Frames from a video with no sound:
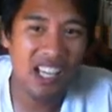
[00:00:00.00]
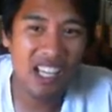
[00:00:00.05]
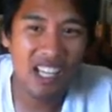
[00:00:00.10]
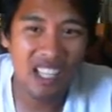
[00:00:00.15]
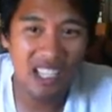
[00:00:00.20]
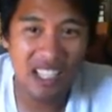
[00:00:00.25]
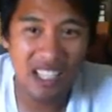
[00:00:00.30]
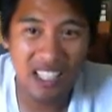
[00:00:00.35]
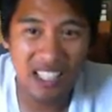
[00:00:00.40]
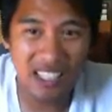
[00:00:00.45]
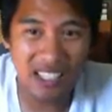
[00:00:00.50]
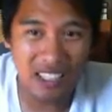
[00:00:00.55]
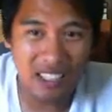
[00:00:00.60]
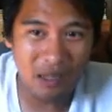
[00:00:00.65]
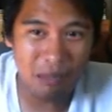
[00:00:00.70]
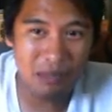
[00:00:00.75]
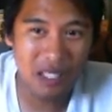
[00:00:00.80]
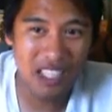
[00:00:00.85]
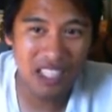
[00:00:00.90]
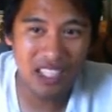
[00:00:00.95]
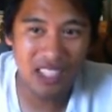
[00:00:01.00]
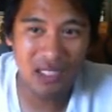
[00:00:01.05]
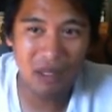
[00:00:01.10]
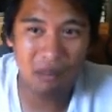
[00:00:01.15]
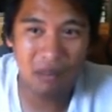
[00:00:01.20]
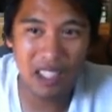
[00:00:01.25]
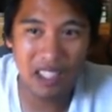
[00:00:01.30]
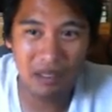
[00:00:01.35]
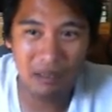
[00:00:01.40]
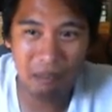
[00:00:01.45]
Uh, Anthony Pettis
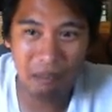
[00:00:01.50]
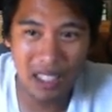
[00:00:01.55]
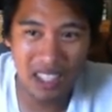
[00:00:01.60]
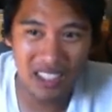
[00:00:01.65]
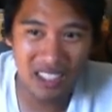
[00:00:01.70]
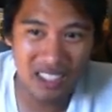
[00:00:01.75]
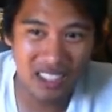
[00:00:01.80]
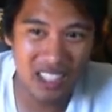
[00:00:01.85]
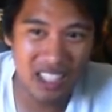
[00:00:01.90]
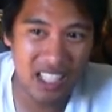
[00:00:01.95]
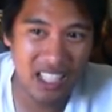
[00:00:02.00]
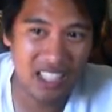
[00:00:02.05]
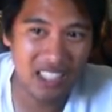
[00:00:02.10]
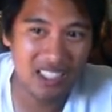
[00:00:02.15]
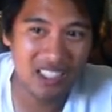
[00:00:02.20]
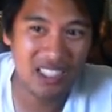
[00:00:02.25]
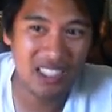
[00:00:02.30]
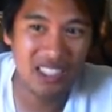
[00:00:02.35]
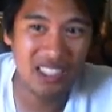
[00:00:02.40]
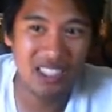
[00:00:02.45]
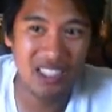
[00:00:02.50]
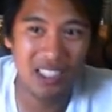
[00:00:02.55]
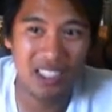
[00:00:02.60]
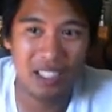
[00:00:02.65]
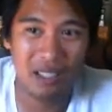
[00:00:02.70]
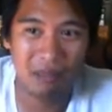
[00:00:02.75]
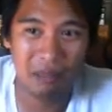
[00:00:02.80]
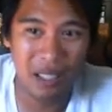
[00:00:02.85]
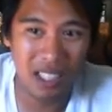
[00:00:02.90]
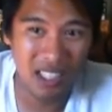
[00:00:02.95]
beat Benson Henderson
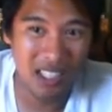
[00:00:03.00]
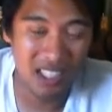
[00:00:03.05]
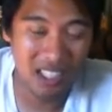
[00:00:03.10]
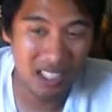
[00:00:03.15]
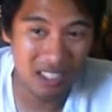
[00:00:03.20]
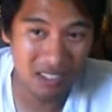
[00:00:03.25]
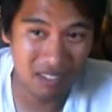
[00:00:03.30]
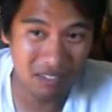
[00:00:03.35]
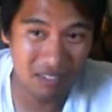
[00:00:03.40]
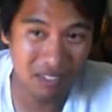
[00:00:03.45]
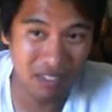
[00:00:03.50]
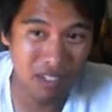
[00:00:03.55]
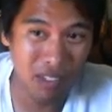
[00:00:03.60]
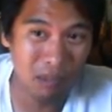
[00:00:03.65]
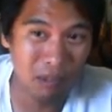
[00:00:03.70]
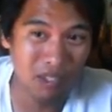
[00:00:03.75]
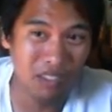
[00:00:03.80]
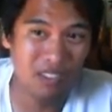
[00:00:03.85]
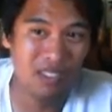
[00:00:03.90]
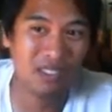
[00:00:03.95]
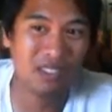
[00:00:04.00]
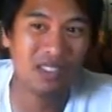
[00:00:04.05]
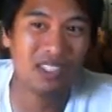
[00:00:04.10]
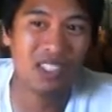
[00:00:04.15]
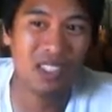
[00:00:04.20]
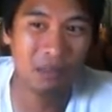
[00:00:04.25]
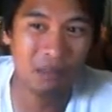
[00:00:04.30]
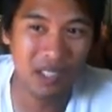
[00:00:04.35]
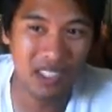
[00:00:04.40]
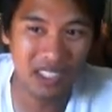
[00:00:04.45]
by a verbal
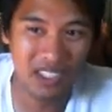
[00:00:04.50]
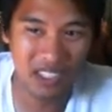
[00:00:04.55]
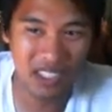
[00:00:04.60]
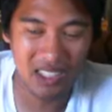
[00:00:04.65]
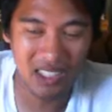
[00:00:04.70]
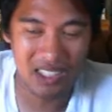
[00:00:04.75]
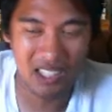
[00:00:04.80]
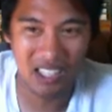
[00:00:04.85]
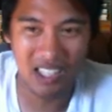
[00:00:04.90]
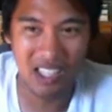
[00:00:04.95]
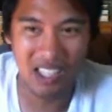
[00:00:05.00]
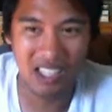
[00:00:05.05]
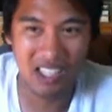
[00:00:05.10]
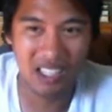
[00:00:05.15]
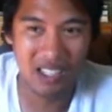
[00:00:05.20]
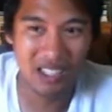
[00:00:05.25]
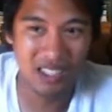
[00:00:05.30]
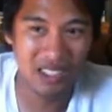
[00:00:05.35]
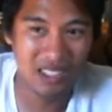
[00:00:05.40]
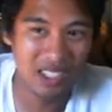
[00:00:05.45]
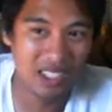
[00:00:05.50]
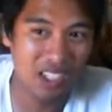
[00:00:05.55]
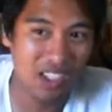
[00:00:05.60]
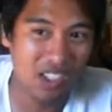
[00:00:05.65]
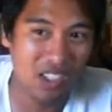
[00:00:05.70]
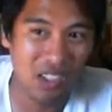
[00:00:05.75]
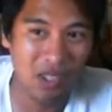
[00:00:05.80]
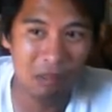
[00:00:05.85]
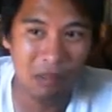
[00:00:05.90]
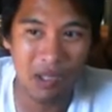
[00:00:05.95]
submission uh, as an
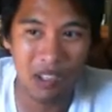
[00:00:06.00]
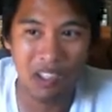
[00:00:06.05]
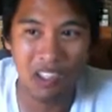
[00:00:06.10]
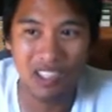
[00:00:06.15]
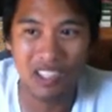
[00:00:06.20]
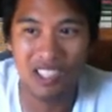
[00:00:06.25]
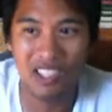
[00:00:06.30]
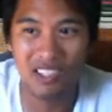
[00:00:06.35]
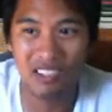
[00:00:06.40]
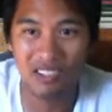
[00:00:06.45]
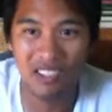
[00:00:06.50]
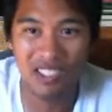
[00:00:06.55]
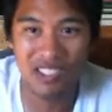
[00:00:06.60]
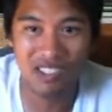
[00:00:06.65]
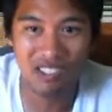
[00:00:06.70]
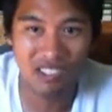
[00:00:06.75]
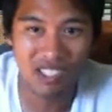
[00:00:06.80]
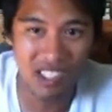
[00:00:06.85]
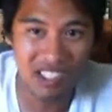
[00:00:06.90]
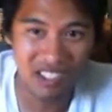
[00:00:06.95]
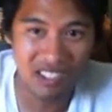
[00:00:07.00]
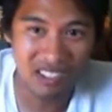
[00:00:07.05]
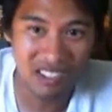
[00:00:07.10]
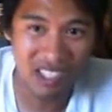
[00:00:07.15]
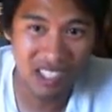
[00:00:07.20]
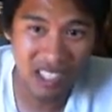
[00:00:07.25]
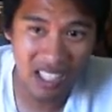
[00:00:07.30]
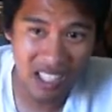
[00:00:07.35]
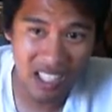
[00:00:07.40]
armbar in the first round.